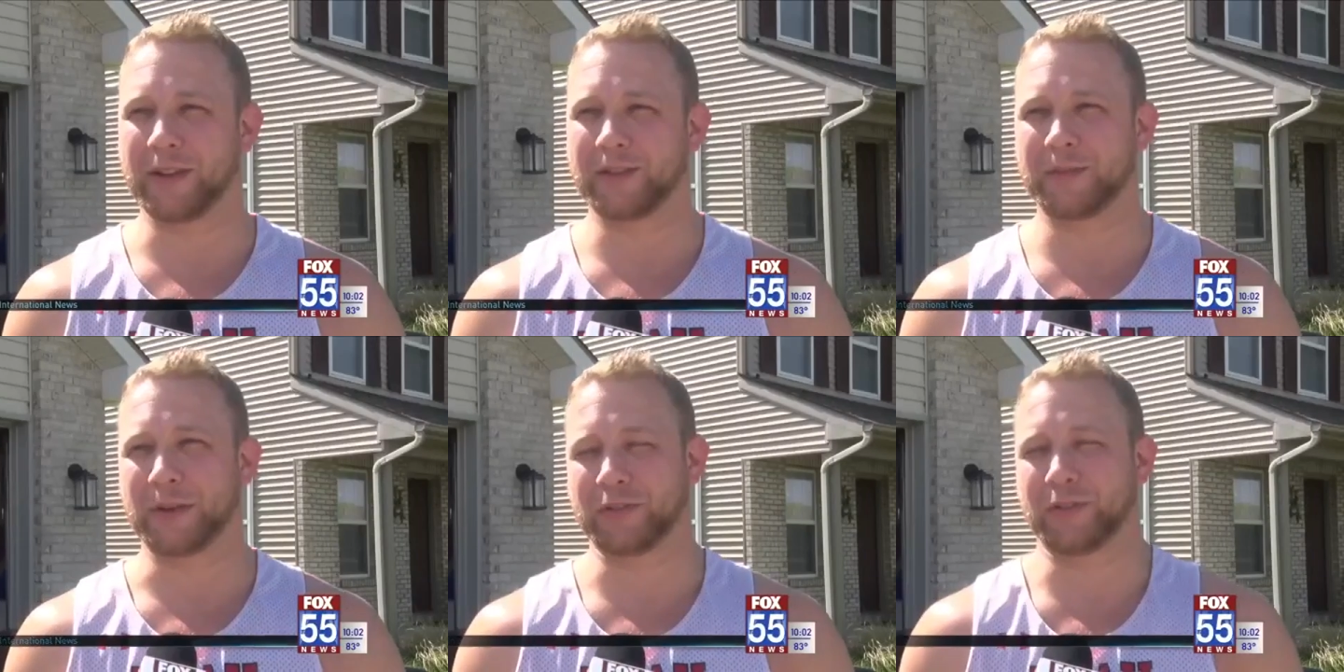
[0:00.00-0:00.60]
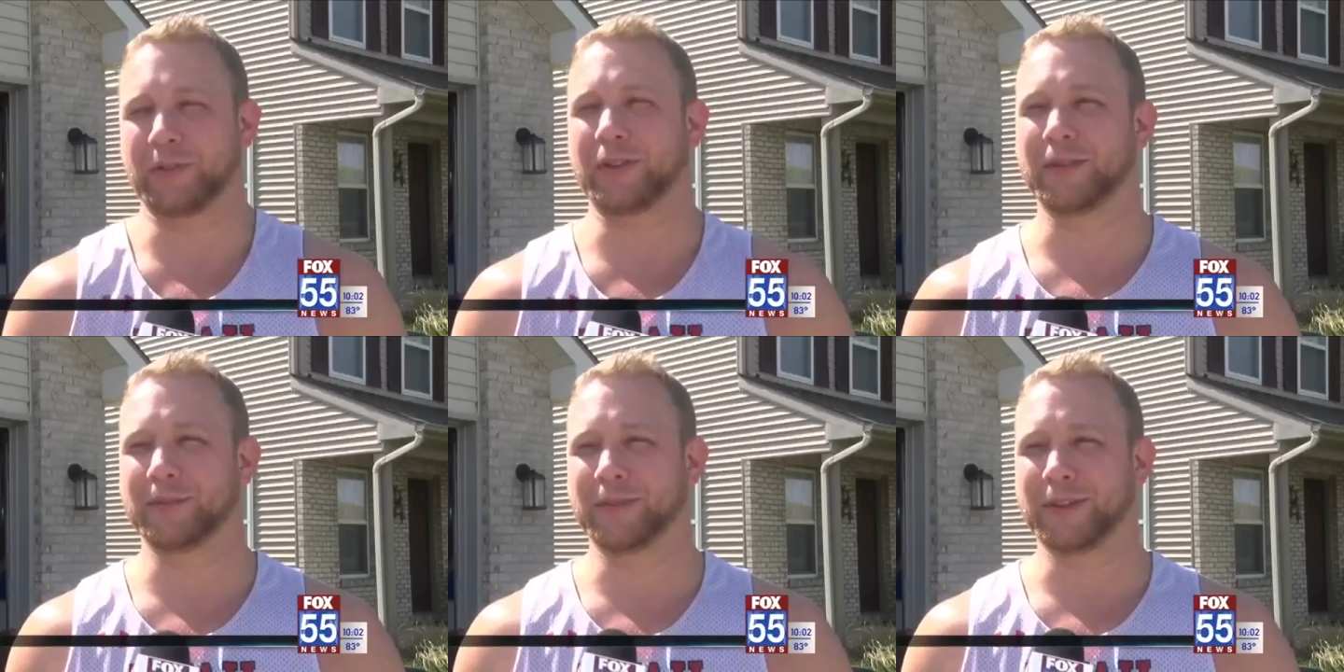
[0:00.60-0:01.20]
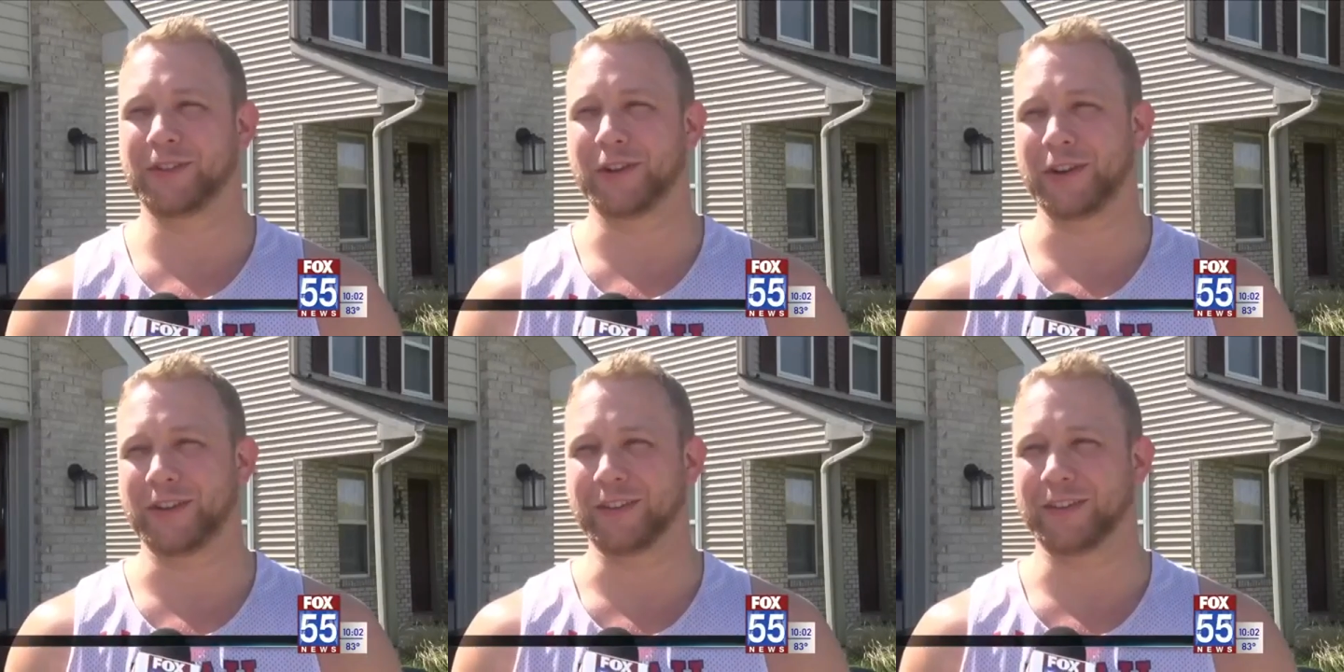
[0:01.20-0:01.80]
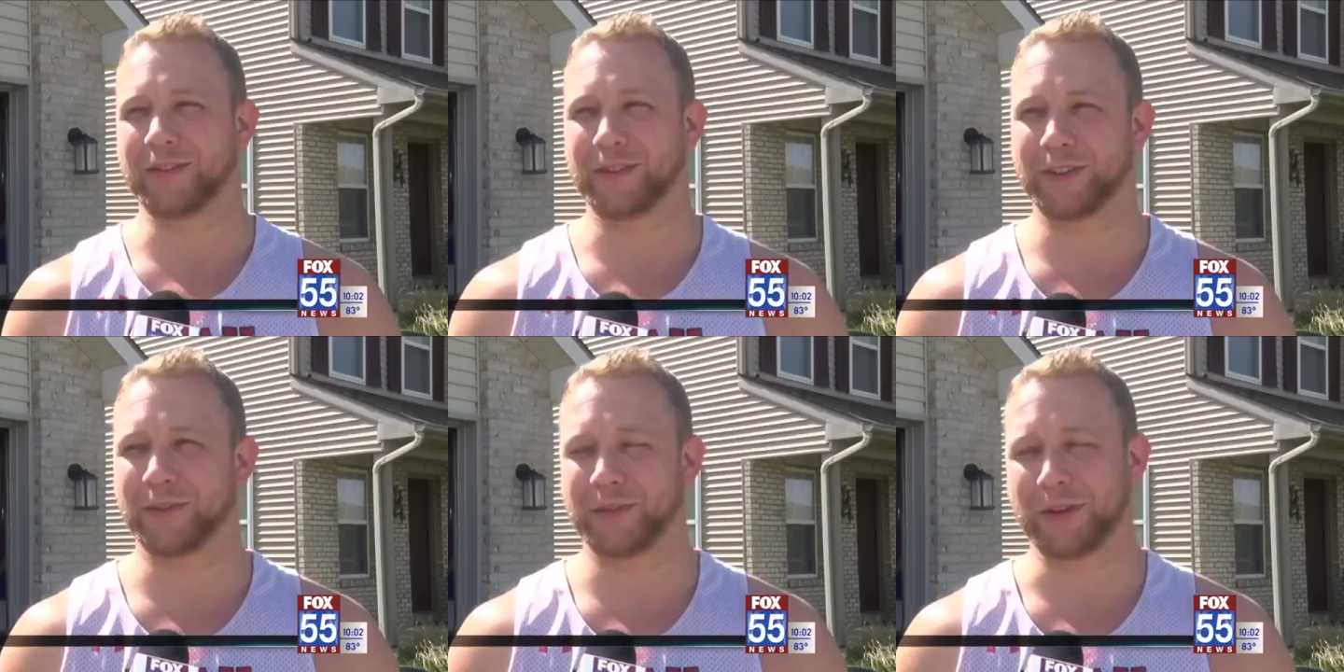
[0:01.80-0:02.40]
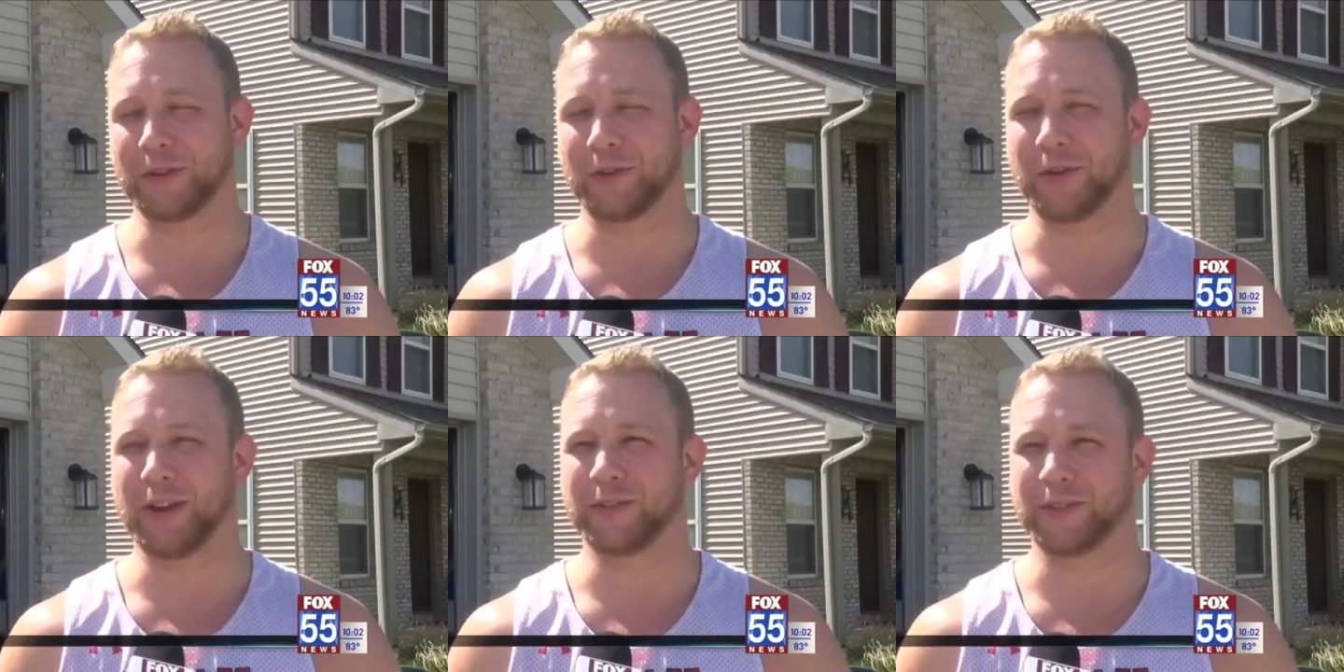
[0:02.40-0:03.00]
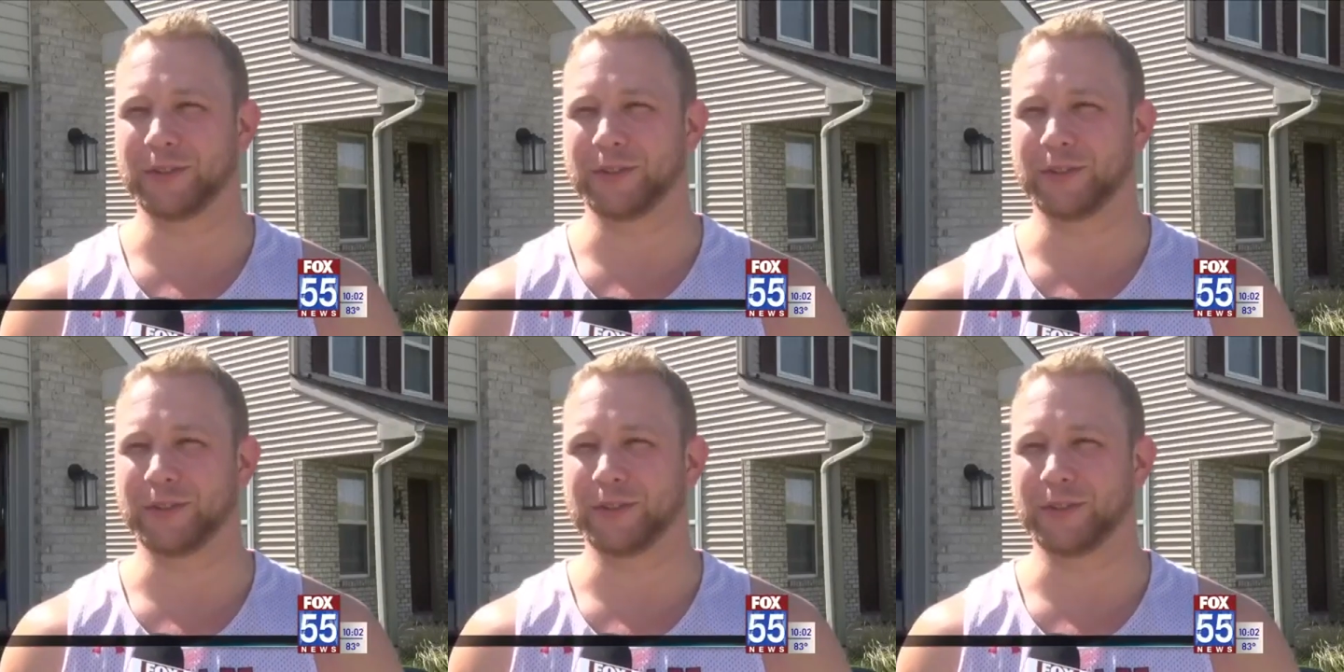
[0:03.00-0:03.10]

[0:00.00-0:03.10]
especially with the seriousness of the stuff that's getting thrown out.